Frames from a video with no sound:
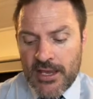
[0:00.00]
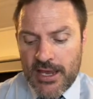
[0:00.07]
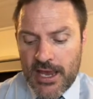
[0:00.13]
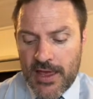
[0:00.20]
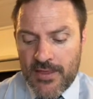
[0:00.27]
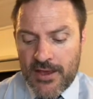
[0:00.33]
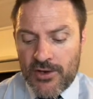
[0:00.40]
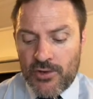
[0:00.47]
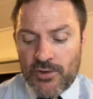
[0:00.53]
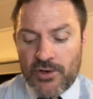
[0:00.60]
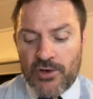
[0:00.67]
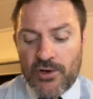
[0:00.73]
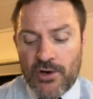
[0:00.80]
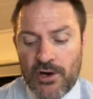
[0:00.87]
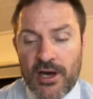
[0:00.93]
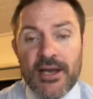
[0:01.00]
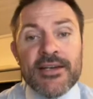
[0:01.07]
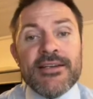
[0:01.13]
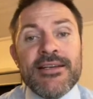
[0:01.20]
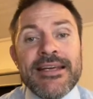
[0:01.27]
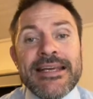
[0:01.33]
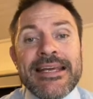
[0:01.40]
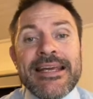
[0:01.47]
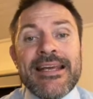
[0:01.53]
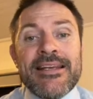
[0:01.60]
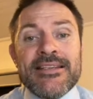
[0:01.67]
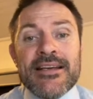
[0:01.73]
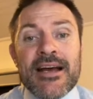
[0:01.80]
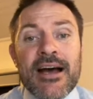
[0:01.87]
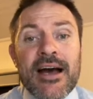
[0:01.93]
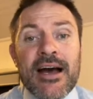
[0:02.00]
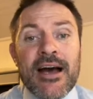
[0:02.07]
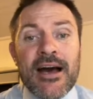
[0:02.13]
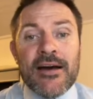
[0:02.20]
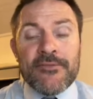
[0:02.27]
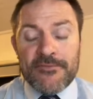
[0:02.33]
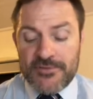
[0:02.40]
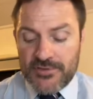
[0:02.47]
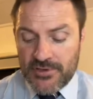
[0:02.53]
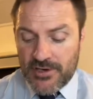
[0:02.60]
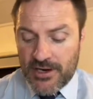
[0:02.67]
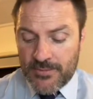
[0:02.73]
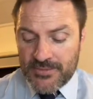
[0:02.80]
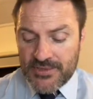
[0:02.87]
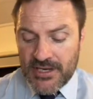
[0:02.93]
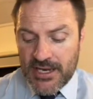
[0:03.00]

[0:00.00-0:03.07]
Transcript: And then your kite is half times